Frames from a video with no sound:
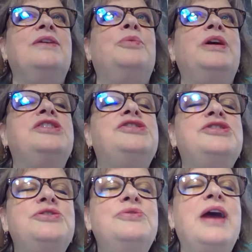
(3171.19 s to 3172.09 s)
we
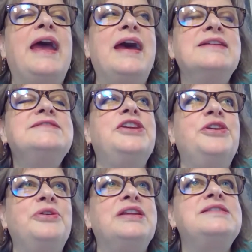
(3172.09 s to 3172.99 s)
do ask
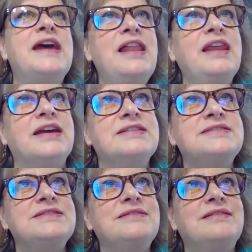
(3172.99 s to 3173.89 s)
you to tell
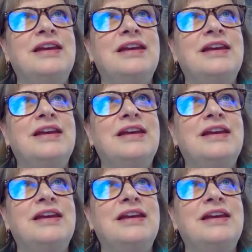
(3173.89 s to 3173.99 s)
us